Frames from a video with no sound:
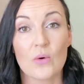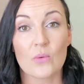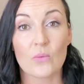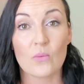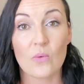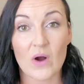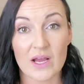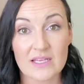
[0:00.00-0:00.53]

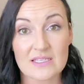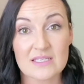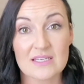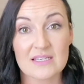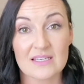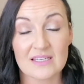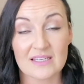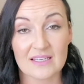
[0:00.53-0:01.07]
What
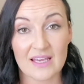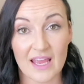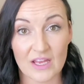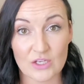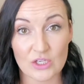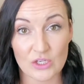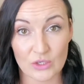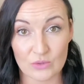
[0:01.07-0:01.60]

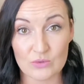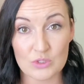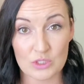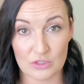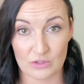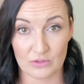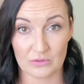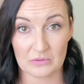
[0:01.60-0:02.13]
can you
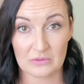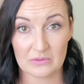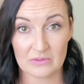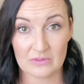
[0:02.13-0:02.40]
do